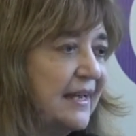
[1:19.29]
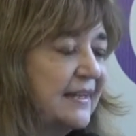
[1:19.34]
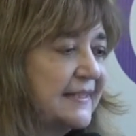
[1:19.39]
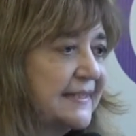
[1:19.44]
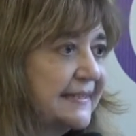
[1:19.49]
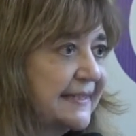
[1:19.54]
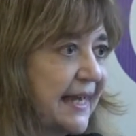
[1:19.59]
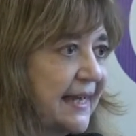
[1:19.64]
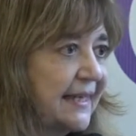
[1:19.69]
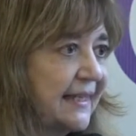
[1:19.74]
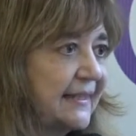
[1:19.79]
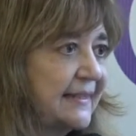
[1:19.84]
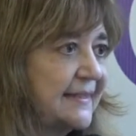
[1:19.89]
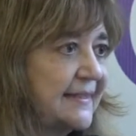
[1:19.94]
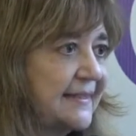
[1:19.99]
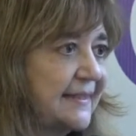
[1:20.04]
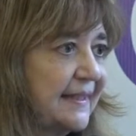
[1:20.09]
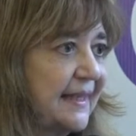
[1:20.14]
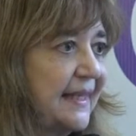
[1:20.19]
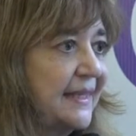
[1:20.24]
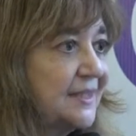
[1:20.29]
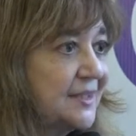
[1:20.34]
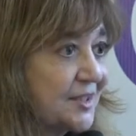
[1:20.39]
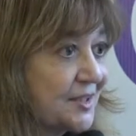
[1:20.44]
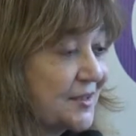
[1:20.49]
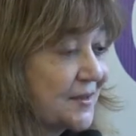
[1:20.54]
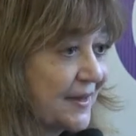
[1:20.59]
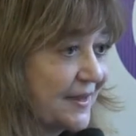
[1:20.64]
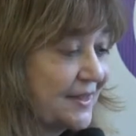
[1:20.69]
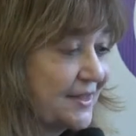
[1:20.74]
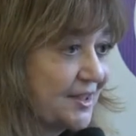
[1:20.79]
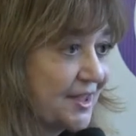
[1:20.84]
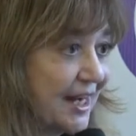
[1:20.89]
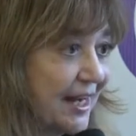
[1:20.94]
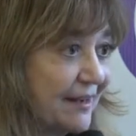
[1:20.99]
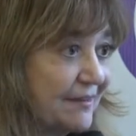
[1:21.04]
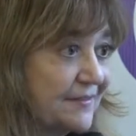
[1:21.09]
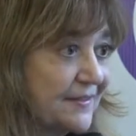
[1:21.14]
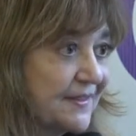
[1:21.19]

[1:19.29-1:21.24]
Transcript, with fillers: science into the GEF